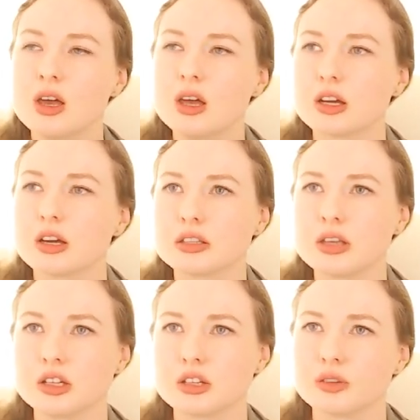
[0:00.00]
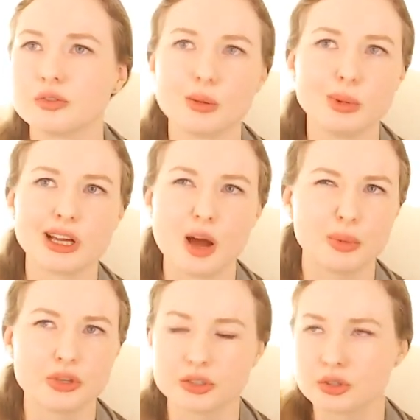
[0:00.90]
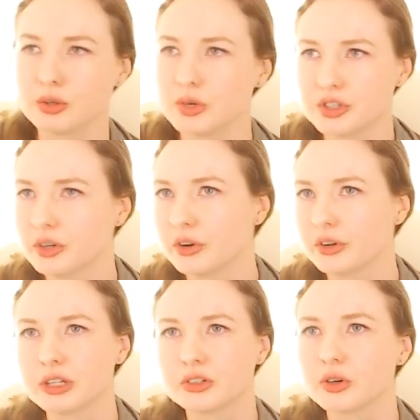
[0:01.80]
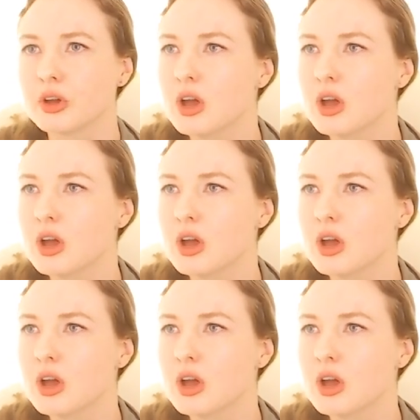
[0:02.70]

because then you're sort of doubling up on the 2, which you don't need to.